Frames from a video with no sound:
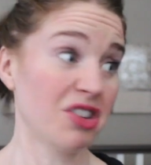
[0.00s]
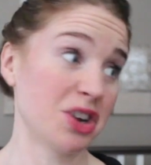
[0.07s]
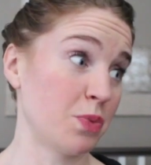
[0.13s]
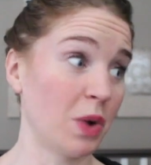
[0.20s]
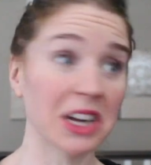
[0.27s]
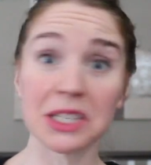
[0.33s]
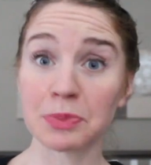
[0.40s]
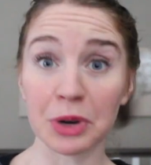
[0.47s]
And I
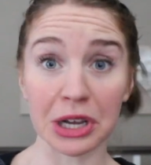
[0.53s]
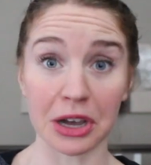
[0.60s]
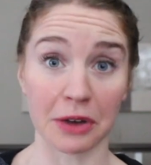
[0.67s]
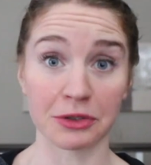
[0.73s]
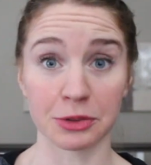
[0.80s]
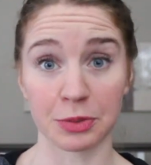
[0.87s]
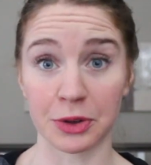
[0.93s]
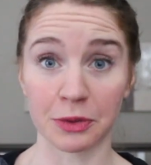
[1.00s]
already was pretty
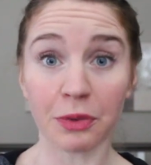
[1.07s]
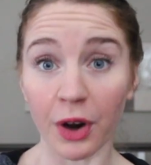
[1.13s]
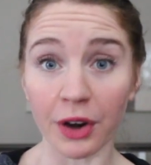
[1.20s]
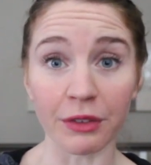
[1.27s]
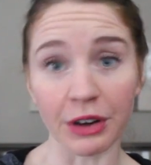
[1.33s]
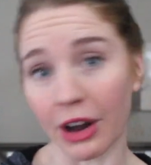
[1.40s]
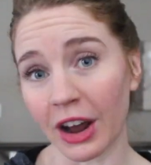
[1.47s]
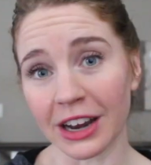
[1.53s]
comfortable in
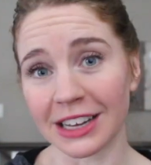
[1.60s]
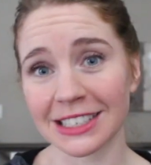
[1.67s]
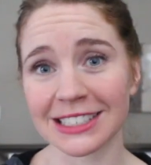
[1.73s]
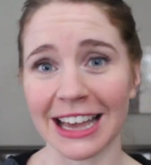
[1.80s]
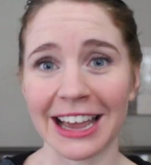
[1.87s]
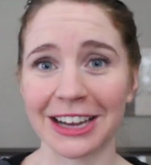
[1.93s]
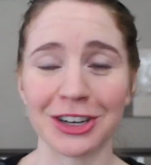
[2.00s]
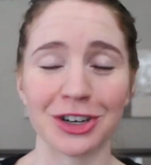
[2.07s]
front of an
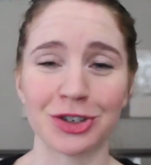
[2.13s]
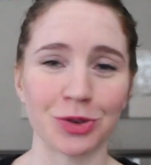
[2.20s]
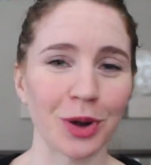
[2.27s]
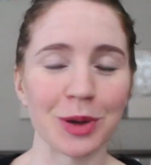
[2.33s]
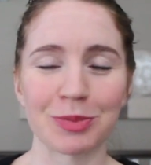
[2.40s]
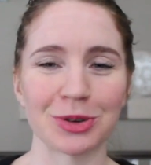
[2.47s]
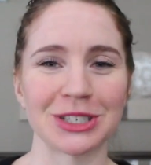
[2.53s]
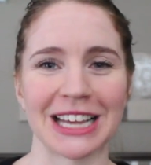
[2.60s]
audience. I
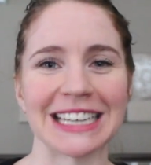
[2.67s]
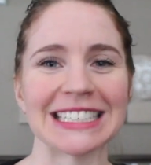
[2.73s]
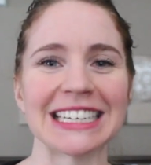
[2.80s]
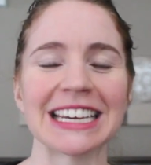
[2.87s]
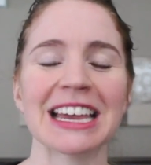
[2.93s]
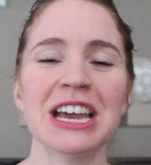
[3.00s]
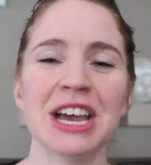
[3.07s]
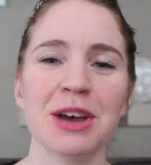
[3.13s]
enjoy
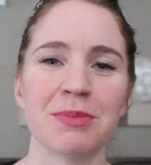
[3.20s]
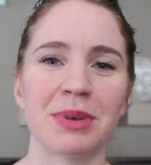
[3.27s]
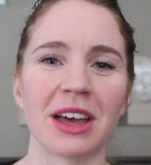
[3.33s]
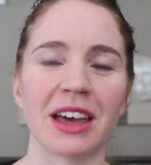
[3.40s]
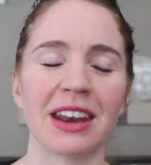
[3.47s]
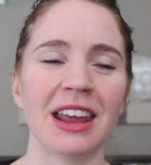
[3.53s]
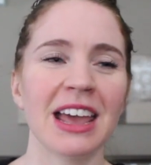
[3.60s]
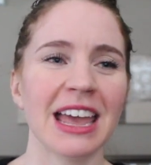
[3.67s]
presenting,
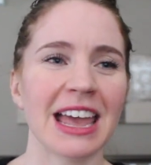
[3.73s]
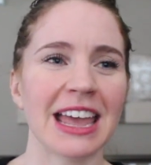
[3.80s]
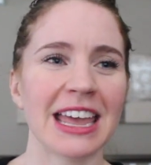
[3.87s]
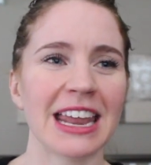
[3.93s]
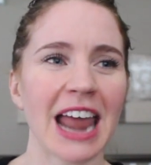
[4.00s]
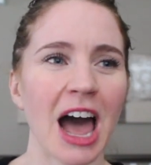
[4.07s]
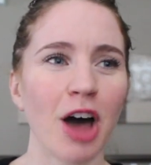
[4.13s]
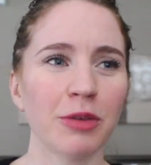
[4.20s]
but
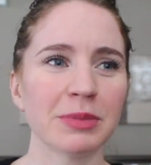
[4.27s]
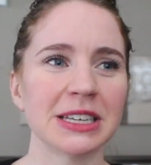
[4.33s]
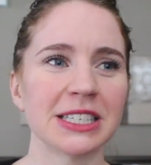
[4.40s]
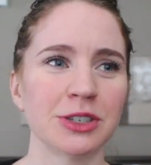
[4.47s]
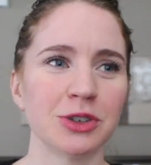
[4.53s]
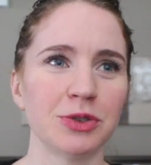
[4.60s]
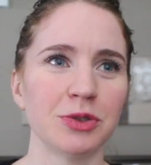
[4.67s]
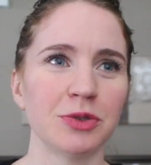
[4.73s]
it helped
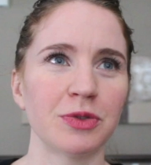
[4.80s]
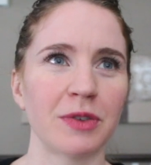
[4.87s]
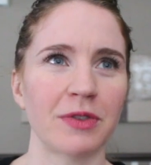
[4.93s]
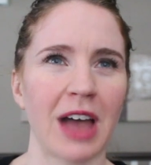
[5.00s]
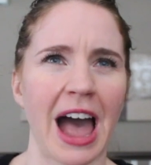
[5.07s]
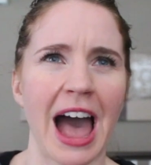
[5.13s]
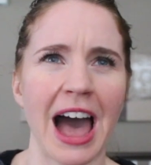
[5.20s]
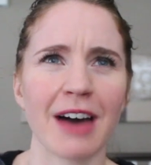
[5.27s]
me to
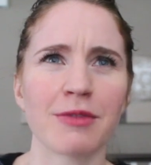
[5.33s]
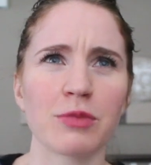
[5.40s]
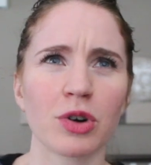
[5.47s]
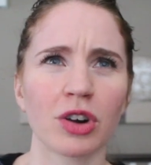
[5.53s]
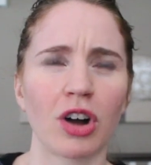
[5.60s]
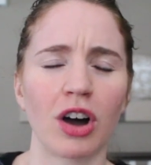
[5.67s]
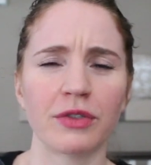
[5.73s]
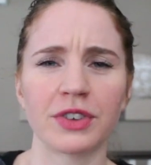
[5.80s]
have
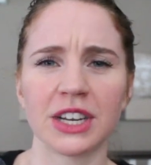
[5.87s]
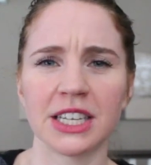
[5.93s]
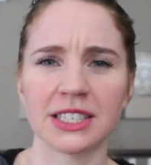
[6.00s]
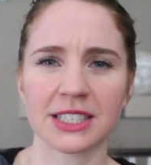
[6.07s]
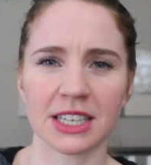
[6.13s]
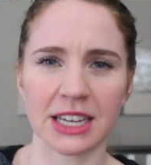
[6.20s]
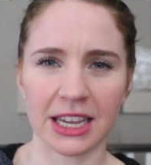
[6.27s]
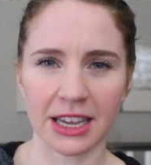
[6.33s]
more
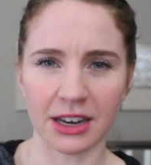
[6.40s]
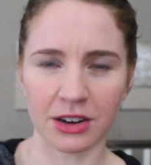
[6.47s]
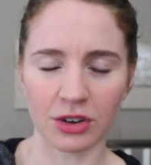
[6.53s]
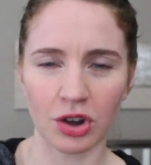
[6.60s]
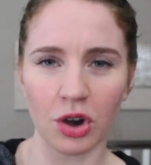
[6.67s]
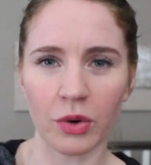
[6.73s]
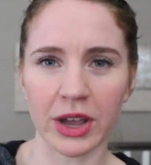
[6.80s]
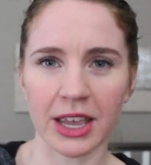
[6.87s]
confidence
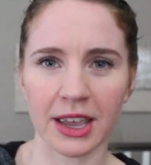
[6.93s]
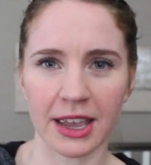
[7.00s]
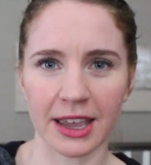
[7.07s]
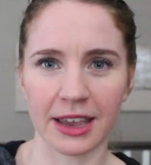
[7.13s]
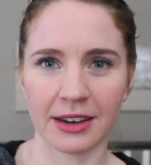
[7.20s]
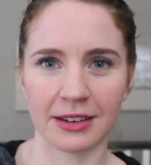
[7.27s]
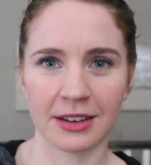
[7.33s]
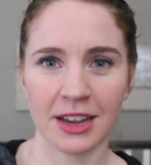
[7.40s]
in going
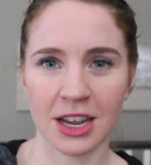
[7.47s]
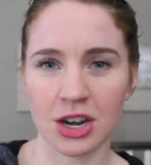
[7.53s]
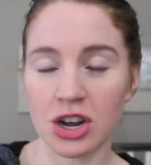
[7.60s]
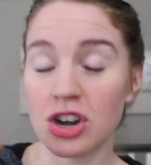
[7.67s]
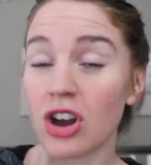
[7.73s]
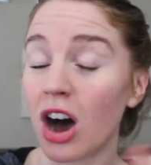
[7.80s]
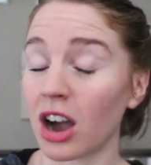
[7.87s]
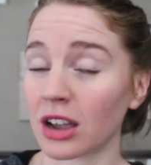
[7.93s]
in
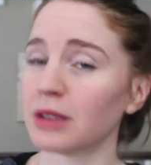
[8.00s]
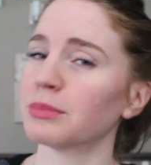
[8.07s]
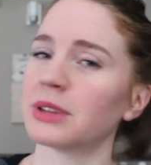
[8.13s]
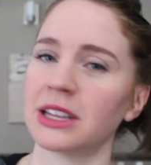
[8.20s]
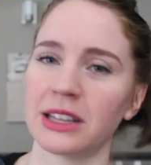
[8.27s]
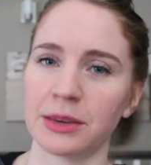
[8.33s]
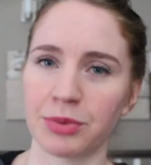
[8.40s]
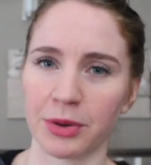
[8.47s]
not
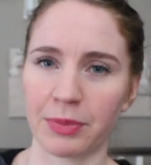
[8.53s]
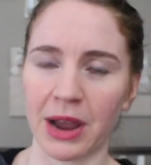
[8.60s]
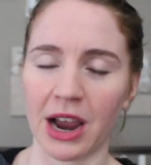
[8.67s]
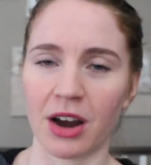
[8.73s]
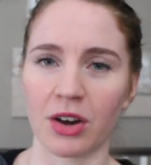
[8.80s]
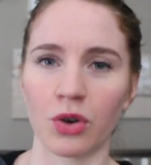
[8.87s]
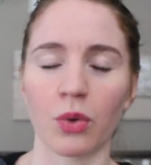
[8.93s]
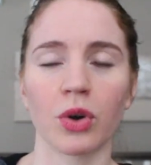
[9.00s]
completely
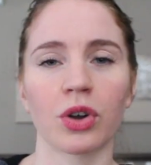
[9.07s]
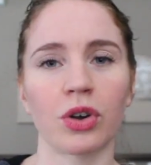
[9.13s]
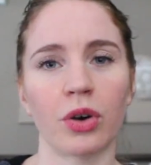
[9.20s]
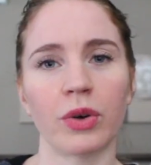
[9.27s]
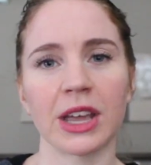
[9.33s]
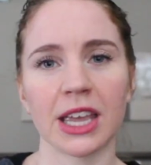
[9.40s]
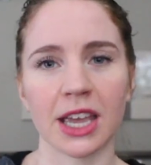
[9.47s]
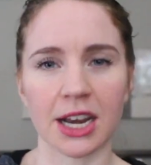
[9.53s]
prepared, or
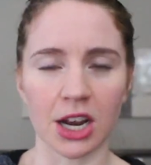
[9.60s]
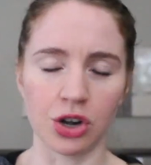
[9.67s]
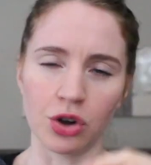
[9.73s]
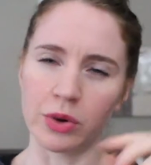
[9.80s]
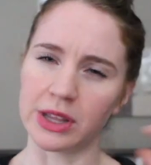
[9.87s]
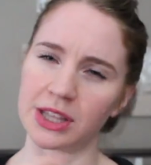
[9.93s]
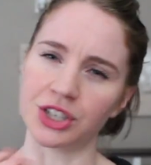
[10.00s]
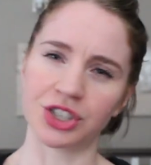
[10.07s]
going in
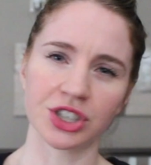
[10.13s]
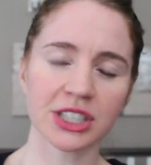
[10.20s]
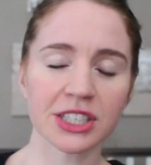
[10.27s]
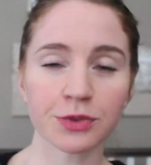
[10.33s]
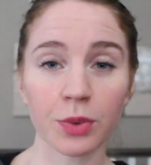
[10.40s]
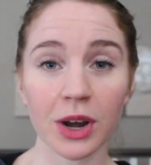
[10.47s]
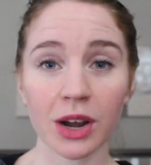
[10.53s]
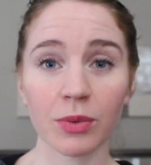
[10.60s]
and knowing the
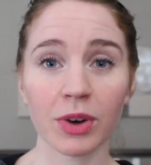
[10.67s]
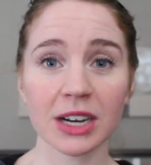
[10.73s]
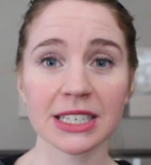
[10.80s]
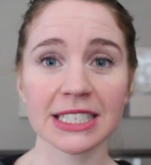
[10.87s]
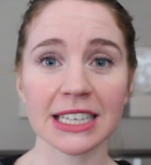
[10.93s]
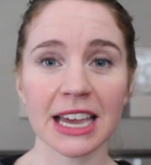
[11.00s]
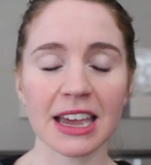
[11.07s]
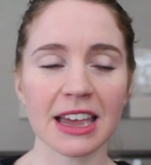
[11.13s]
gist of what I
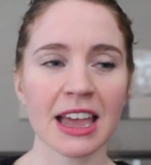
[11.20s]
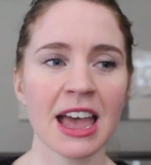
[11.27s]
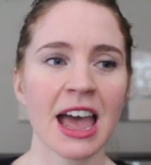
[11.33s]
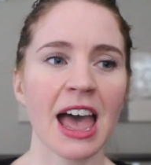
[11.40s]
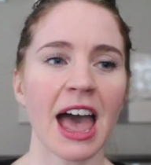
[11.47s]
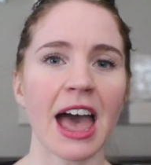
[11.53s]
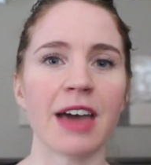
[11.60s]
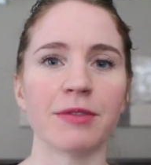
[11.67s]
want to say
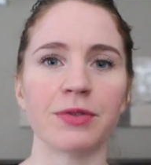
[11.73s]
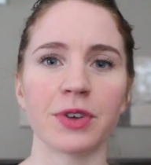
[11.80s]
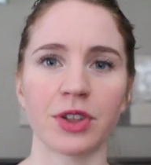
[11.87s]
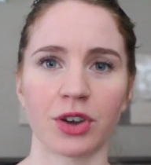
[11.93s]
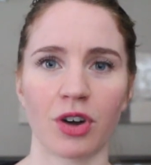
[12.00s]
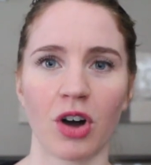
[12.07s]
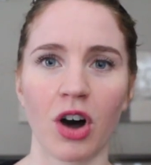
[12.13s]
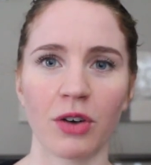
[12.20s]
and
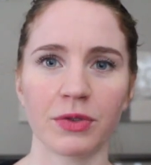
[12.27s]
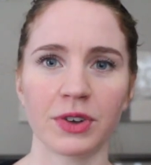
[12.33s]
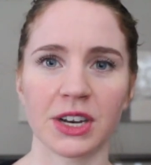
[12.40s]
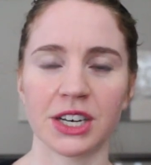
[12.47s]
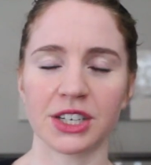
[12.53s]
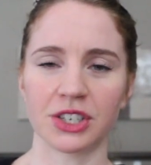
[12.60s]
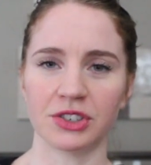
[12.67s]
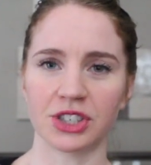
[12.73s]
feeling
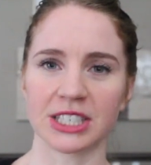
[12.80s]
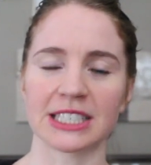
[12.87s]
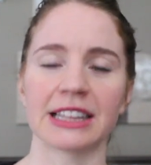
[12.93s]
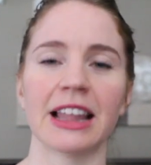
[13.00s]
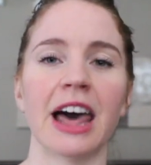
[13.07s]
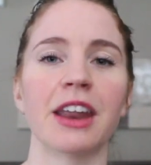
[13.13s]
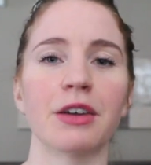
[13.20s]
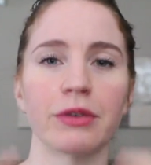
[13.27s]
confident to
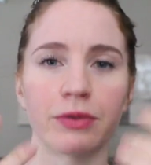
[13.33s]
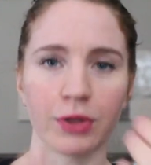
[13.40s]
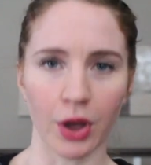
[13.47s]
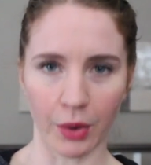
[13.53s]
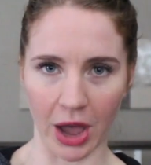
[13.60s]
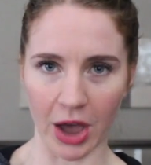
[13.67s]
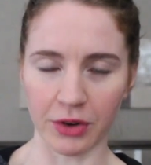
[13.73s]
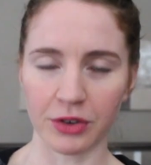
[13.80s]
just let it
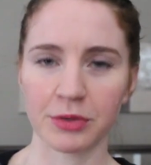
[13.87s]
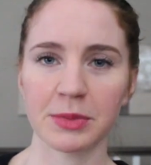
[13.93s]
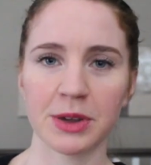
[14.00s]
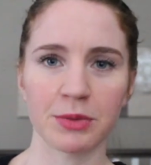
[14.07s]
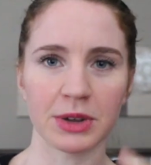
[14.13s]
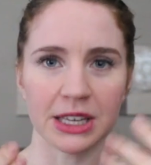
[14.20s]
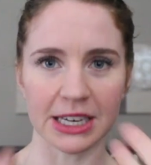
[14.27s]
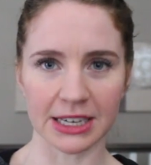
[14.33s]
flow out of
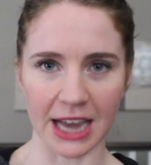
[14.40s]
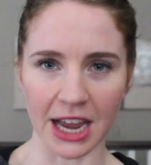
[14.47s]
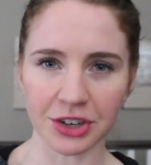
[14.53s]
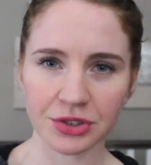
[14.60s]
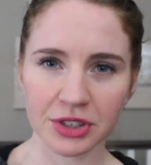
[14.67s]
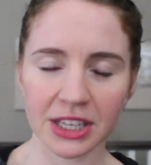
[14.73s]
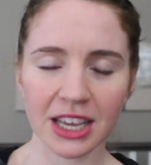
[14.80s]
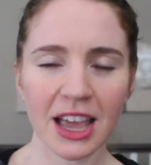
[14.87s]
me really
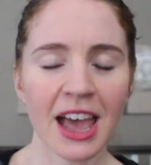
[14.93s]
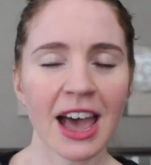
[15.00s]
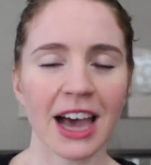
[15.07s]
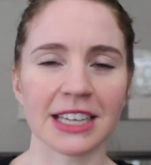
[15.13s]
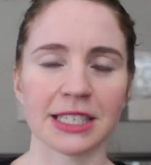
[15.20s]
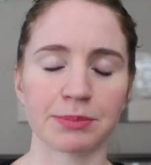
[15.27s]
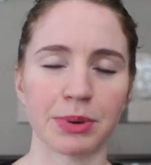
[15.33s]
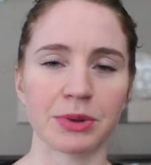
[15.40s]
naturally,
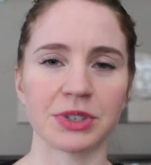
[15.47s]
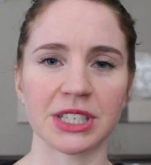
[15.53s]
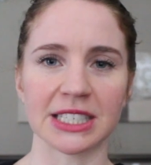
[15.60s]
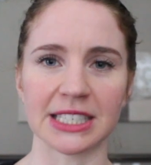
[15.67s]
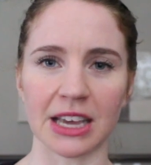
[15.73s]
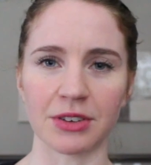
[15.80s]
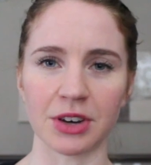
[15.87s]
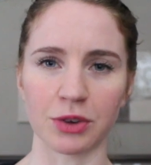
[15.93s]
as opposed
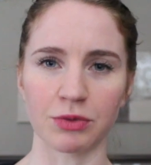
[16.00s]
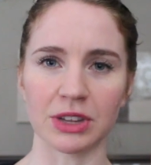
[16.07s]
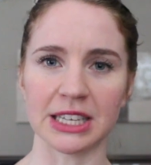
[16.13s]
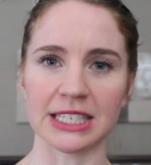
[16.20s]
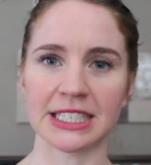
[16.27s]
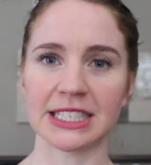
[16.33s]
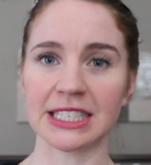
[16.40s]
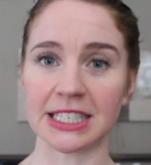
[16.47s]
to sounding
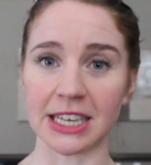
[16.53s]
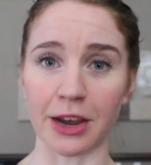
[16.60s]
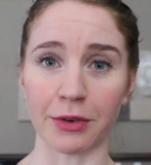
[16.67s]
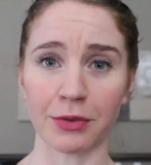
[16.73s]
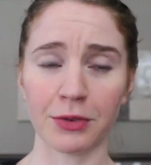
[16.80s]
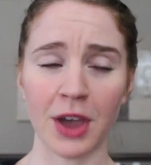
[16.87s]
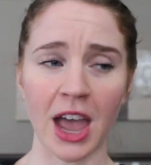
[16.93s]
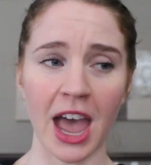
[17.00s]
really
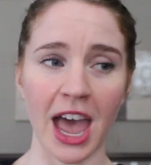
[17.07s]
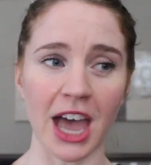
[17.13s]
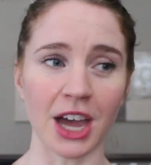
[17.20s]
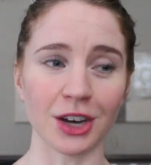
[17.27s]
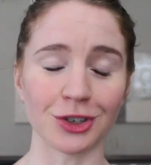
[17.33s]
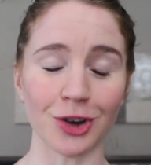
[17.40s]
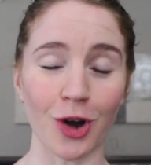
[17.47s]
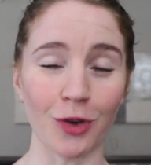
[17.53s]
stiff
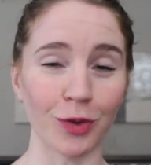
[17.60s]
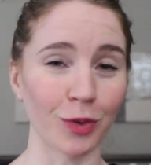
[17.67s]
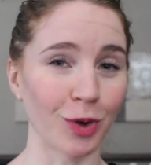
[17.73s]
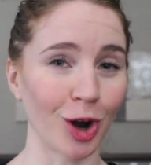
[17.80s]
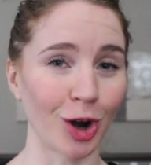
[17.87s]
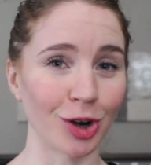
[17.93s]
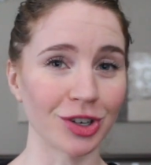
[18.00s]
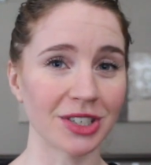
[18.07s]
and
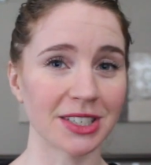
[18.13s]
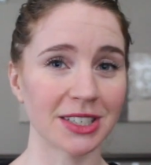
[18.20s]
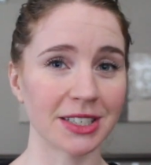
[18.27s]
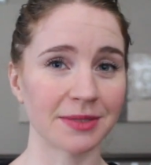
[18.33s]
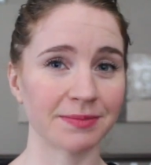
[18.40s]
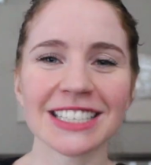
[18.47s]
over-rehearsed.